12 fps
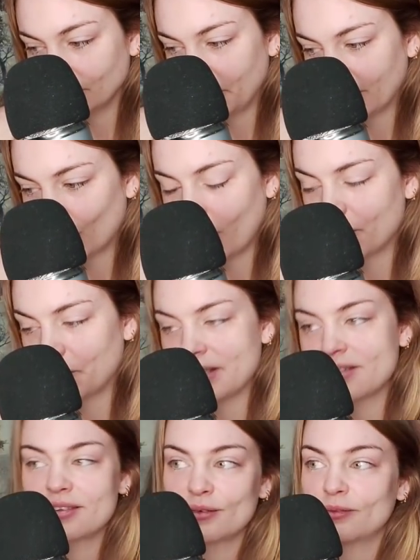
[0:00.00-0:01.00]
be
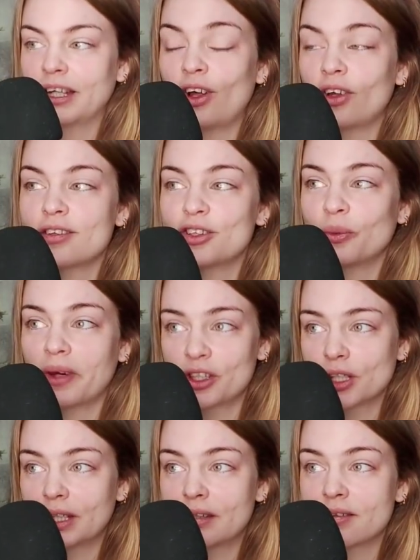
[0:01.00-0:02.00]
equanimous in all
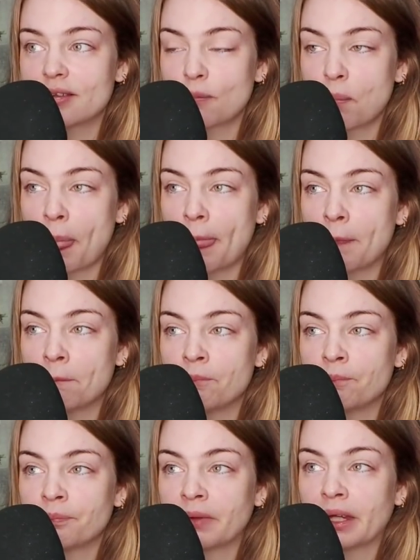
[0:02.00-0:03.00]
situations.
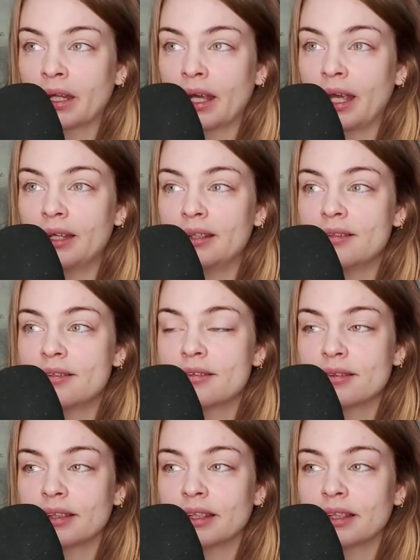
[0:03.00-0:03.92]
And